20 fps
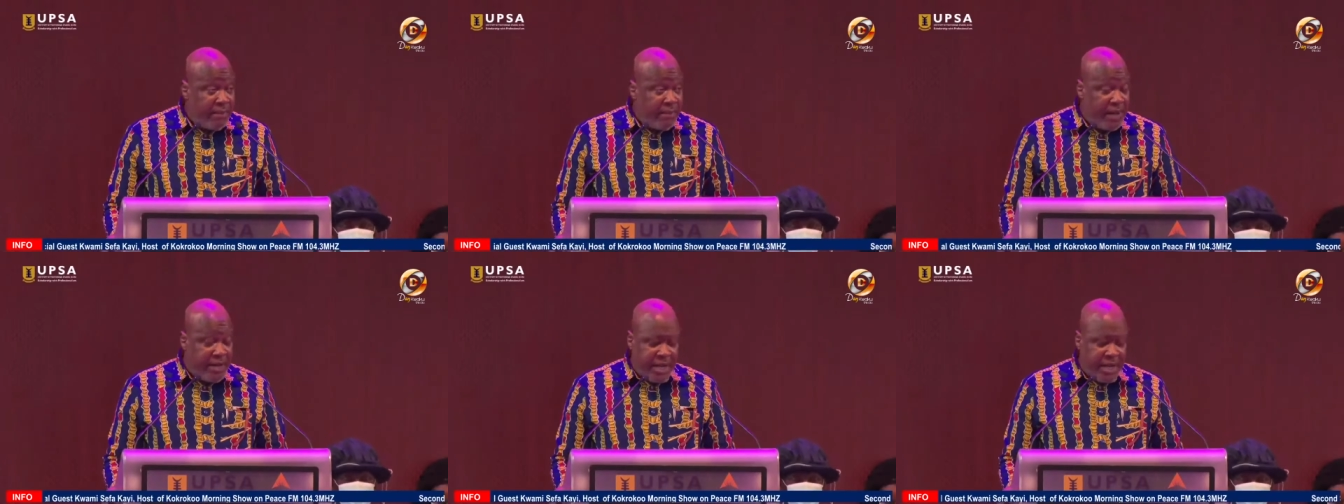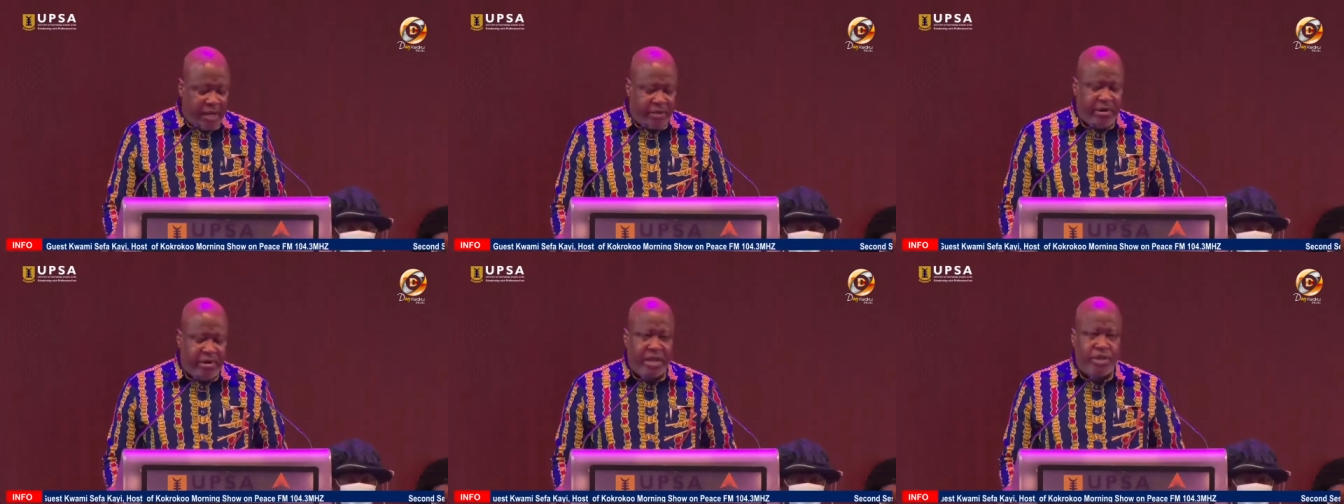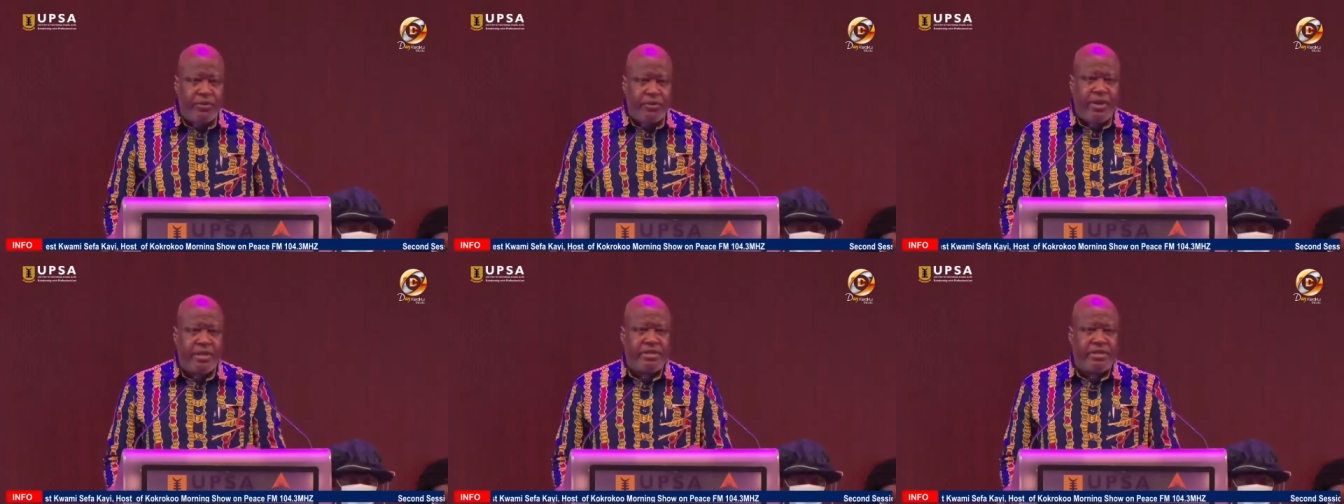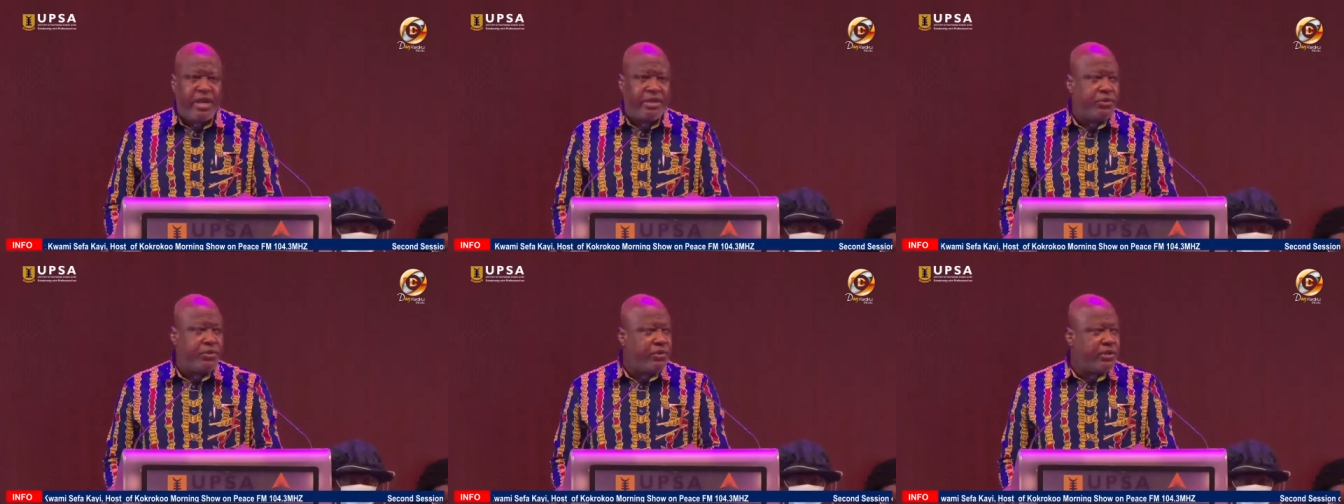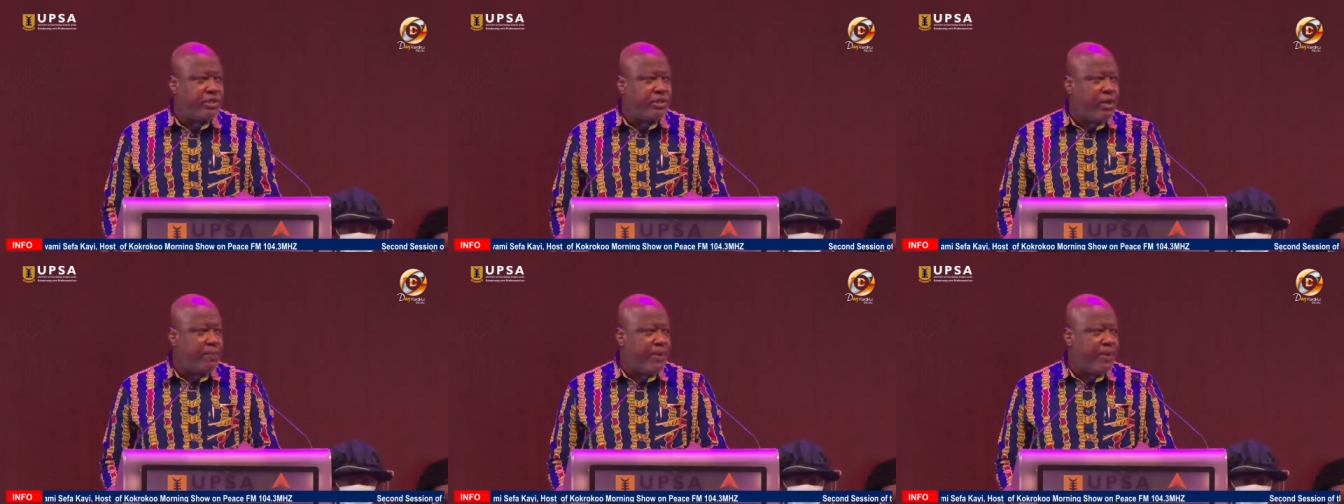My dear graduates, as you
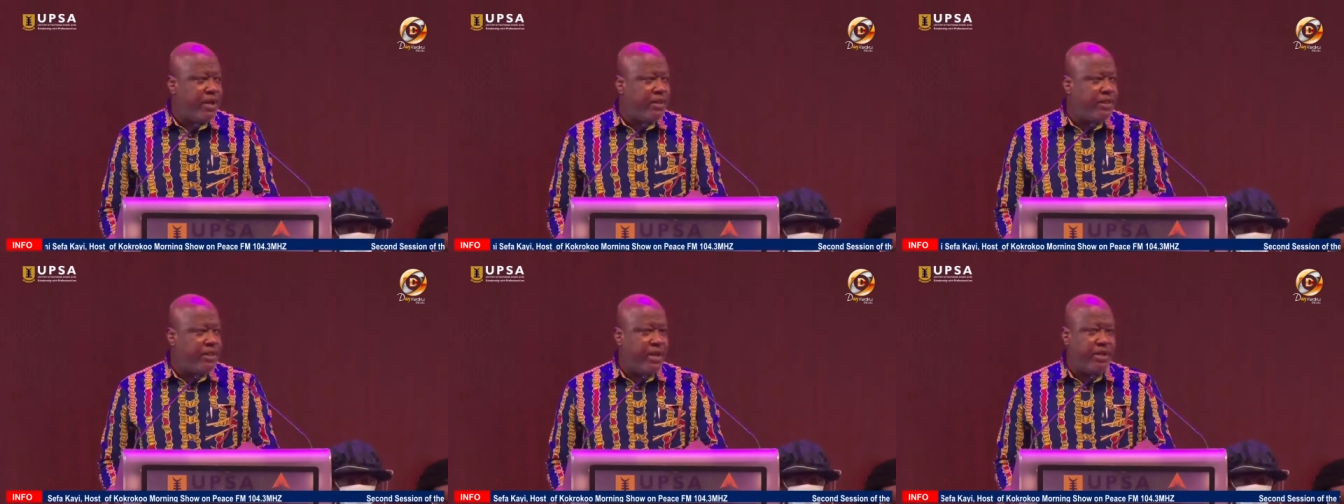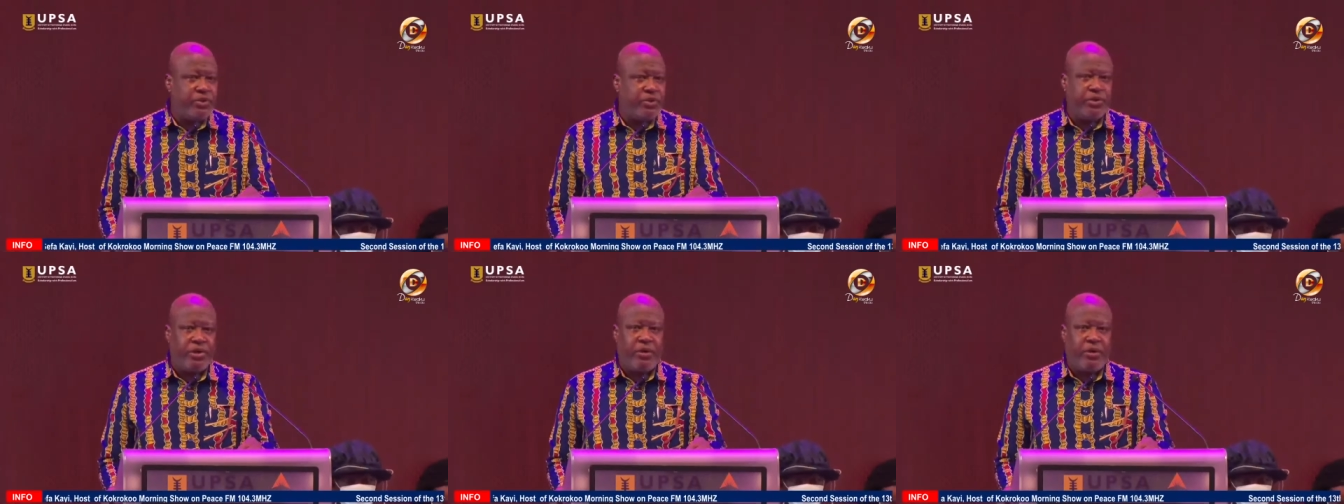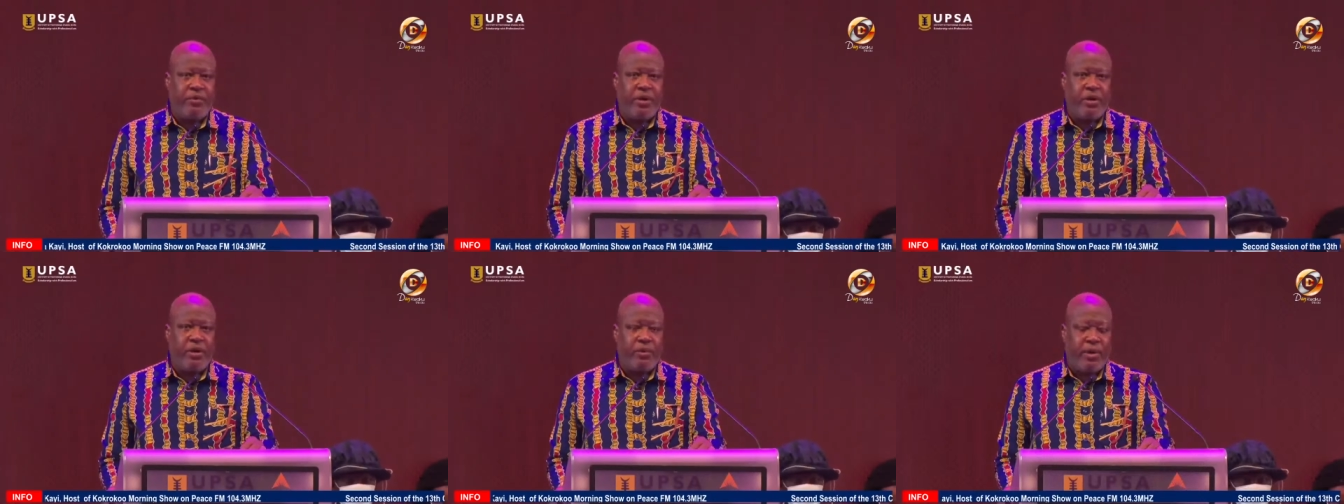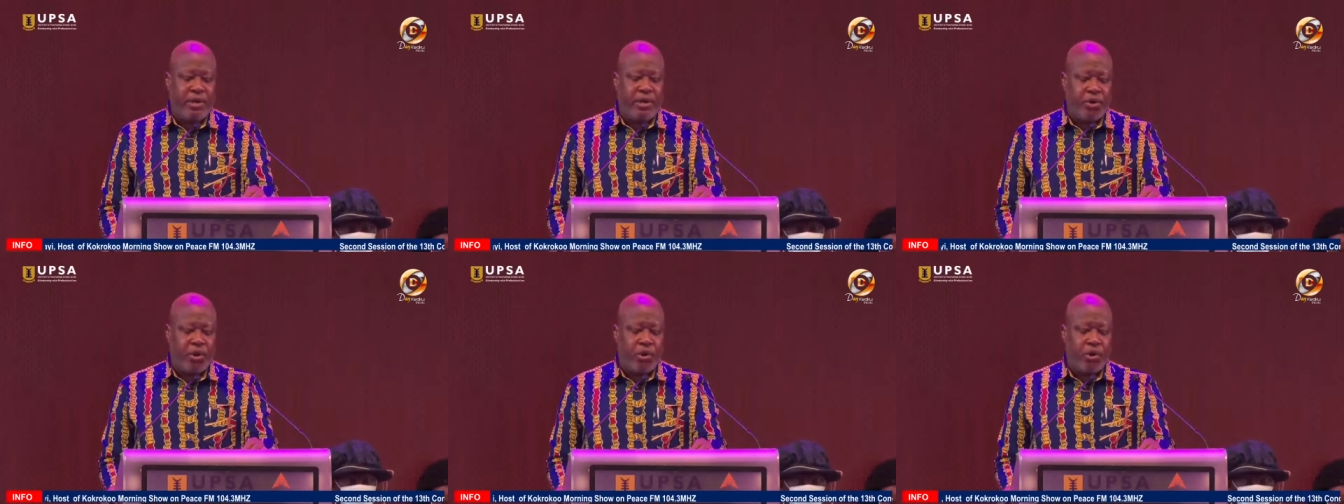step out there into the real world,